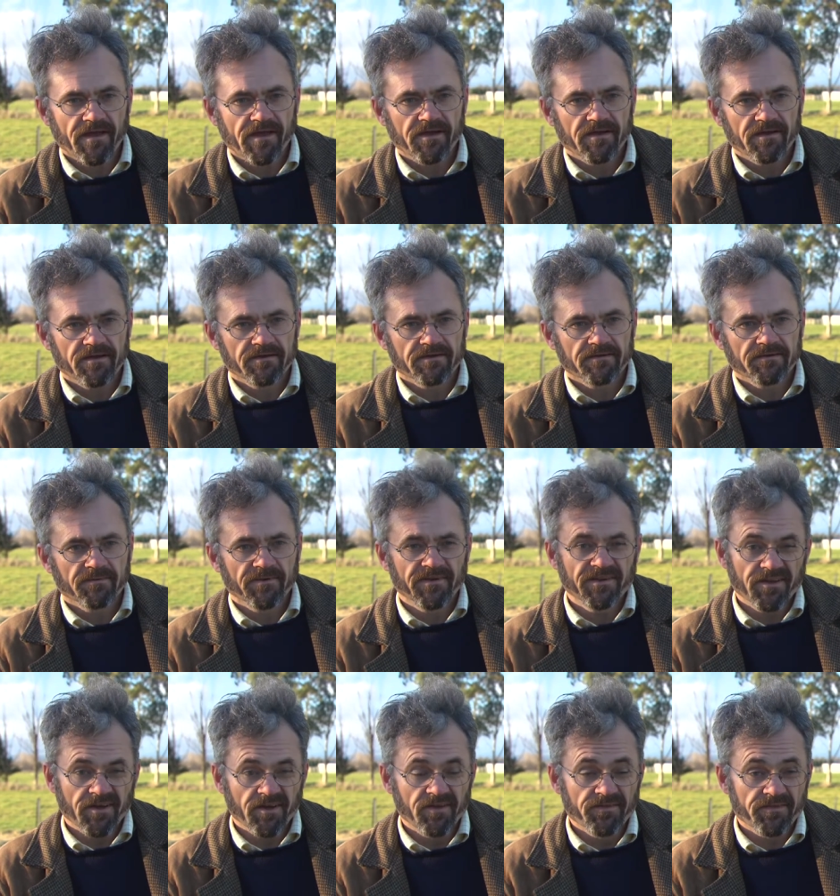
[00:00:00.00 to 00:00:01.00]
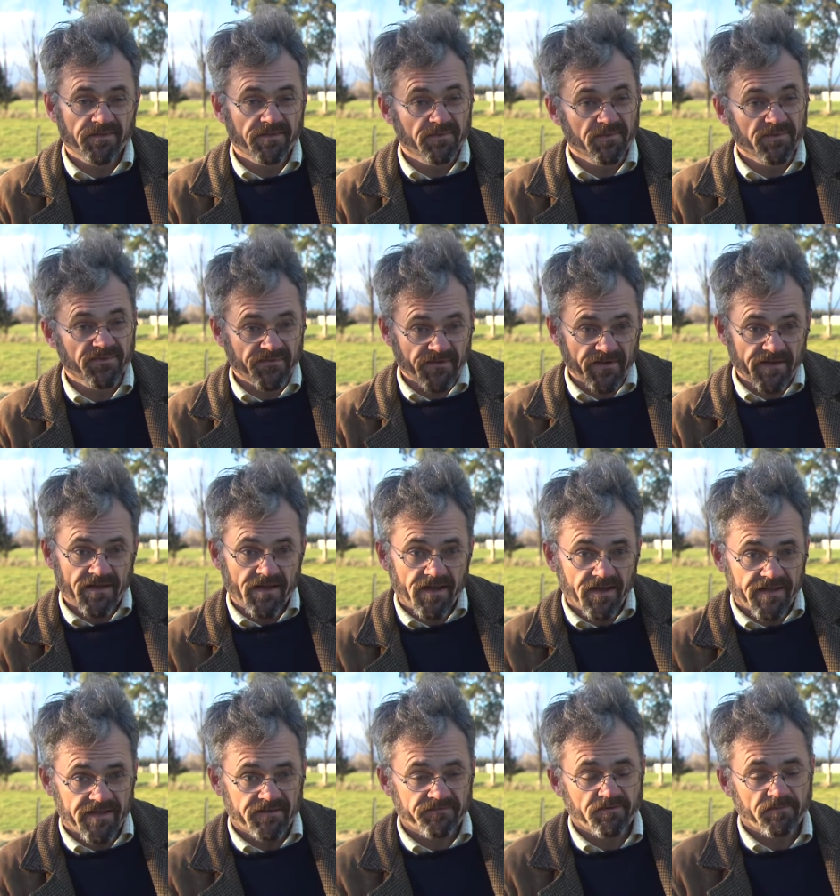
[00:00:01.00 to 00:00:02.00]
Uh, we know that there was very
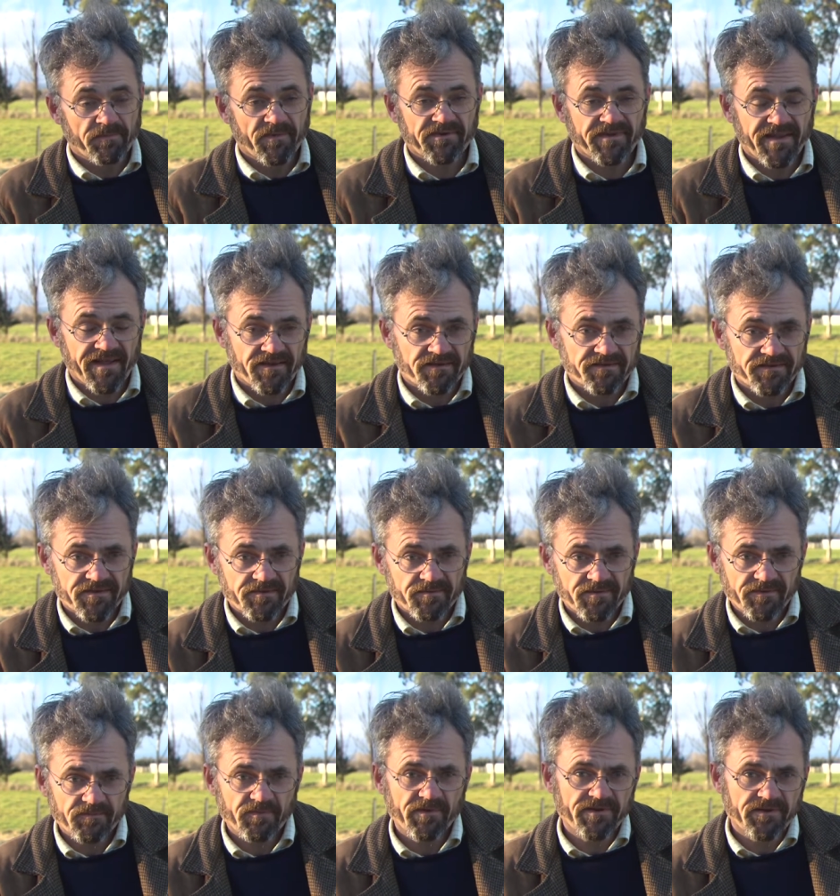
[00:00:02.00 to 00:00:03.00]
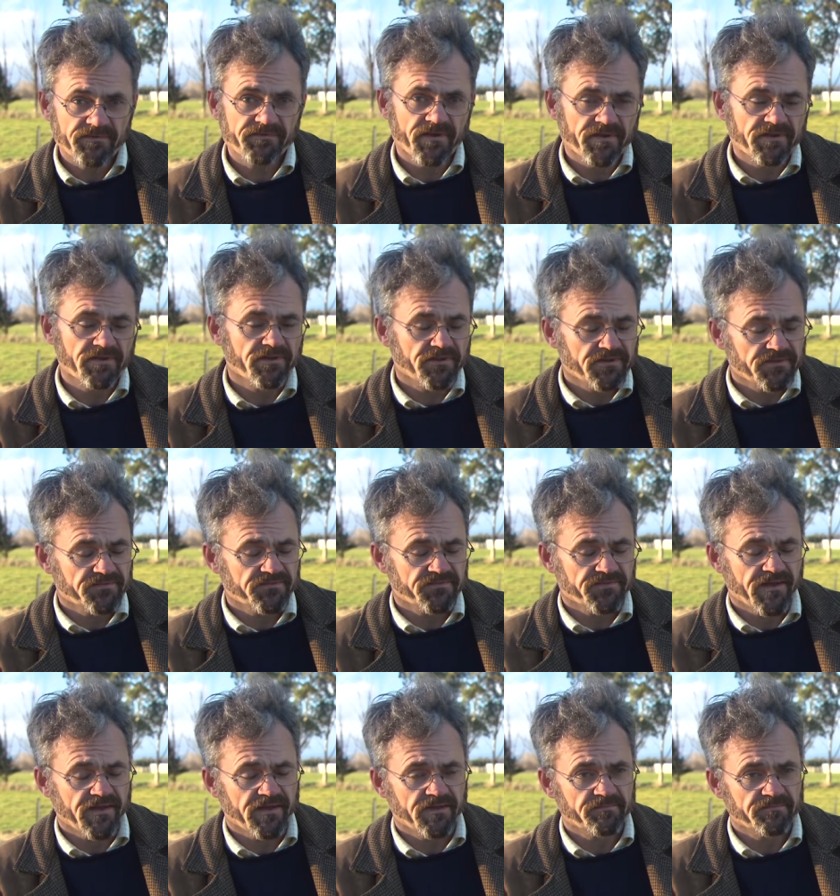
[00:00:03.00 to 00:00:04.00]
high infant mortality. We, we did find a lot
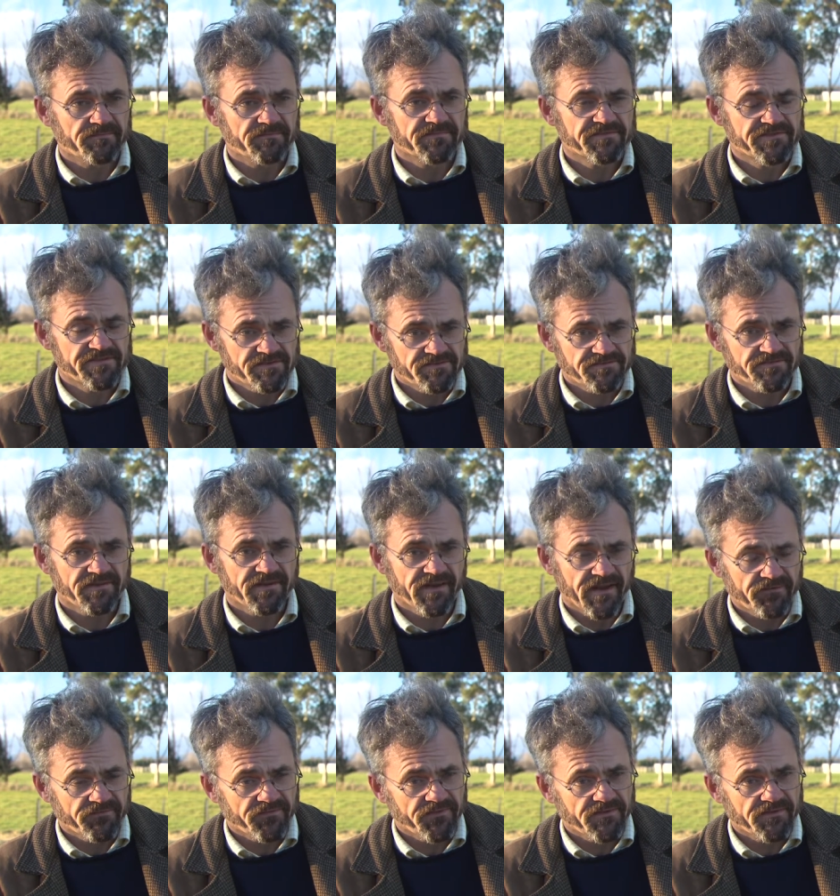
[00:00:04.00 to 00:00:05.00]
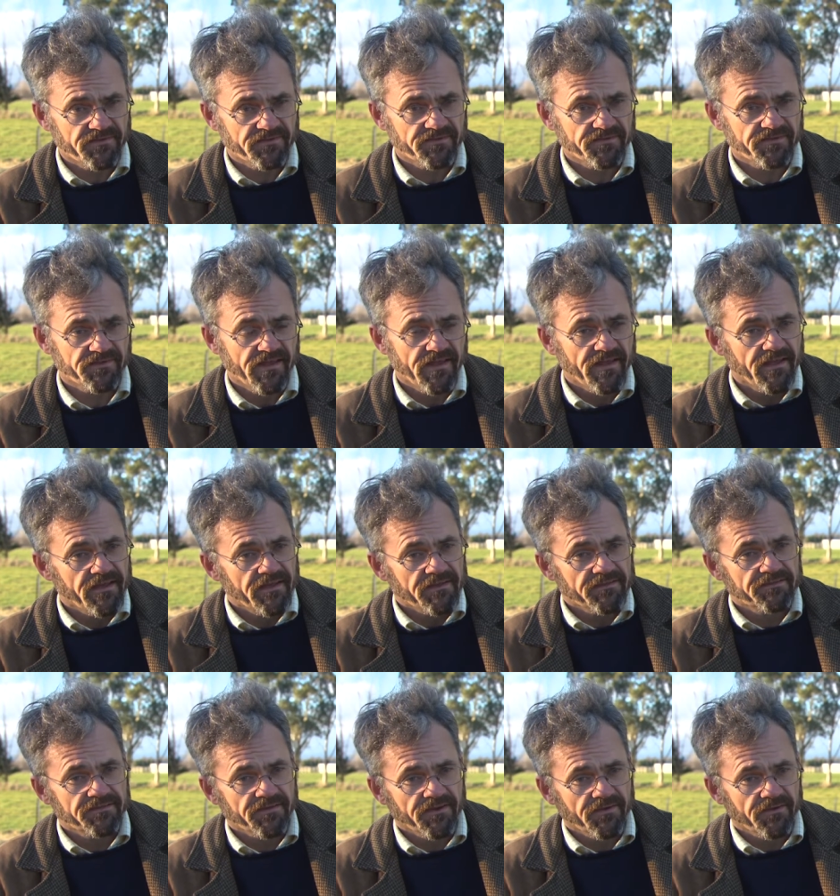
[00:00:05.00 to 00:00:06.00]
of um, children and infants.
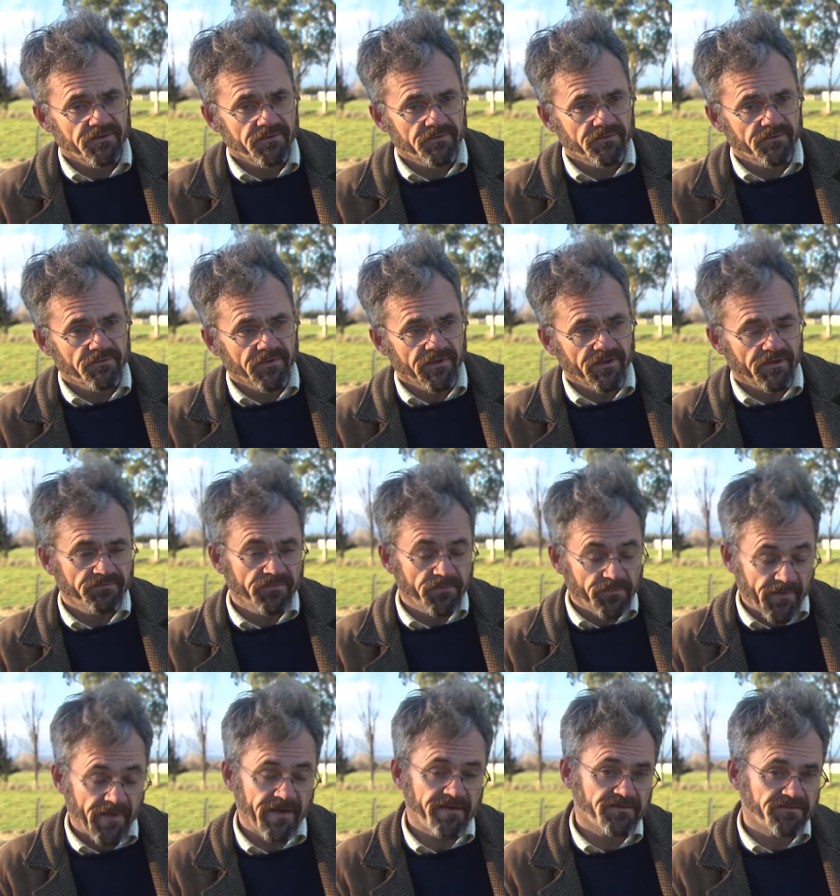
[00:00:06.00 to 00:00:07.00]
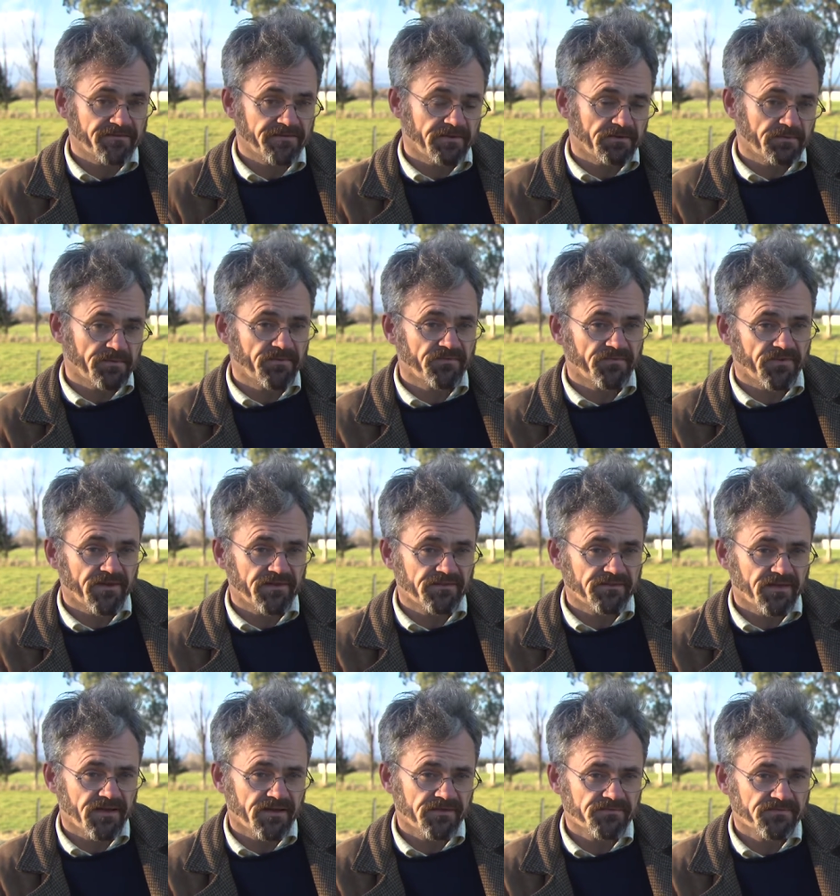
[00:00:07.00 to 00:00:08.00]
So, you know, for parents that would have been
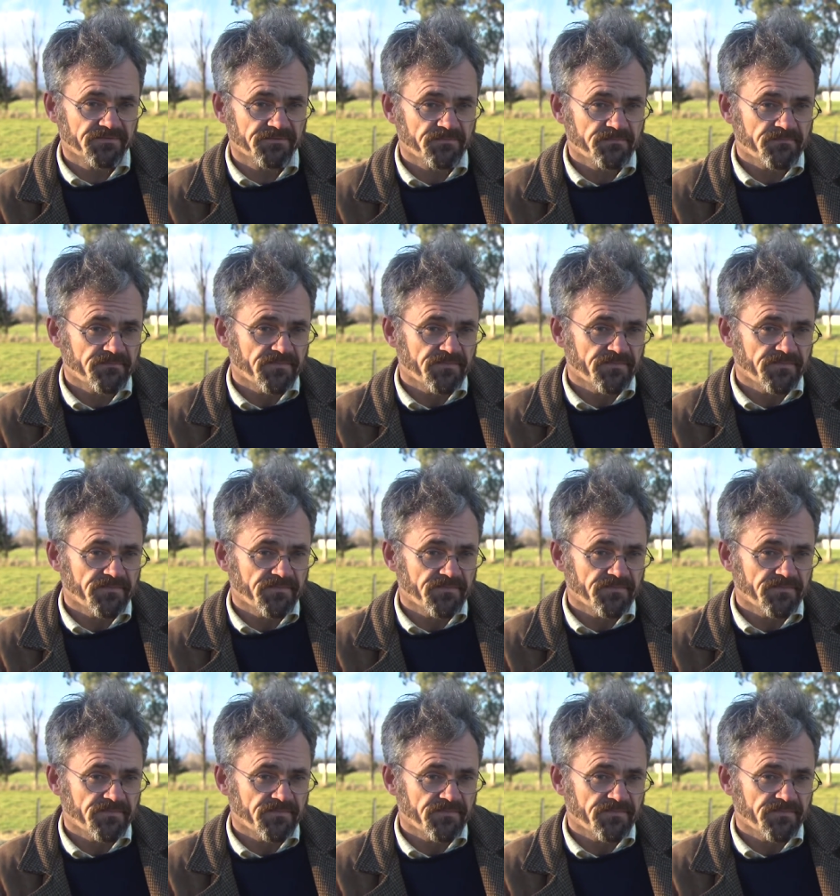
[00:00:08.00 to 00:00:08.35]
very tough.